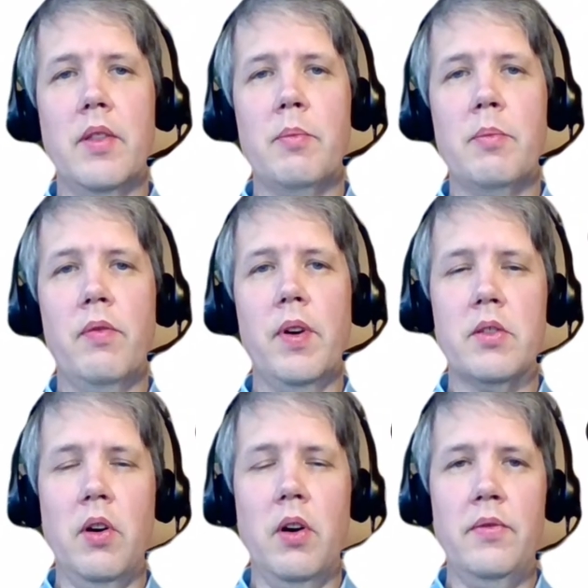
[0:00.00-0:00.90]
the
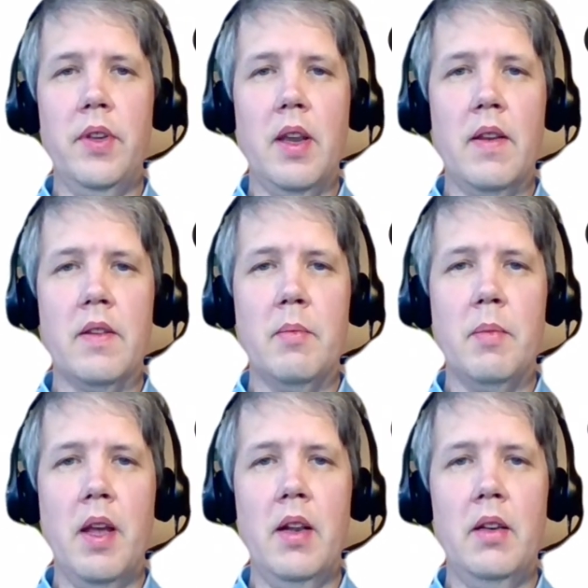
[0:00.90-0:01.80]
profiles config
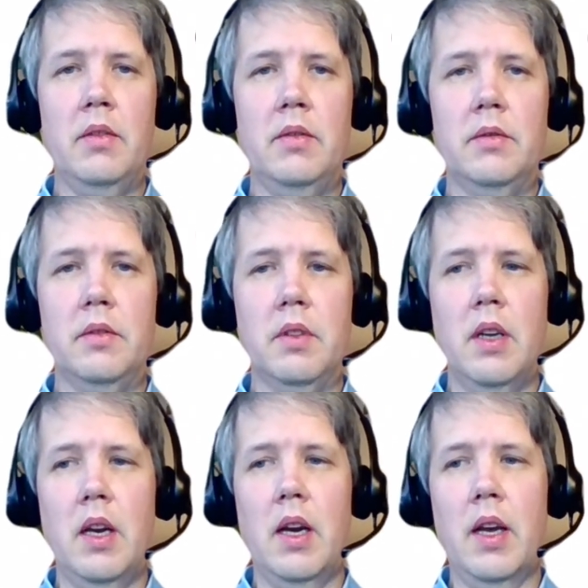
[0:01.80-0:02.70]
XML
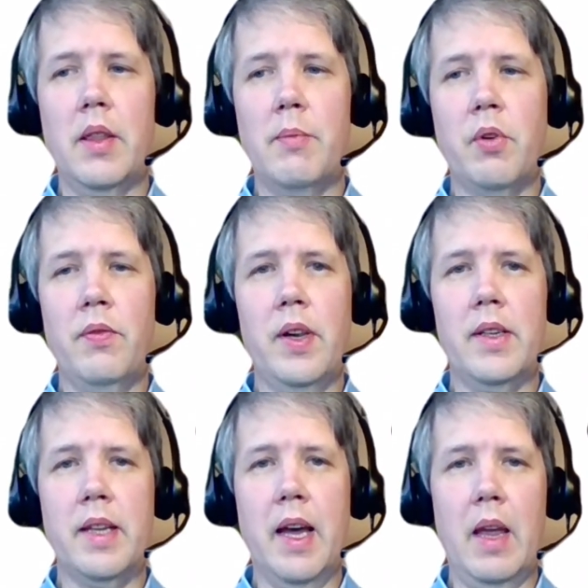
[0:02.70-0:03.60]
and the profile
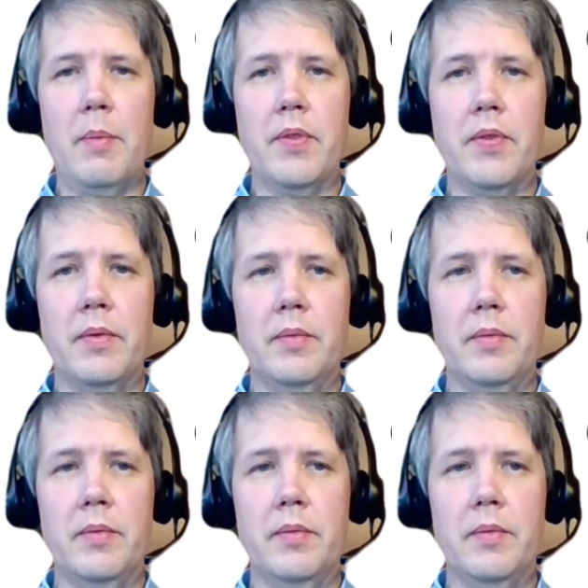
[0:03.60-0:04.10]
types.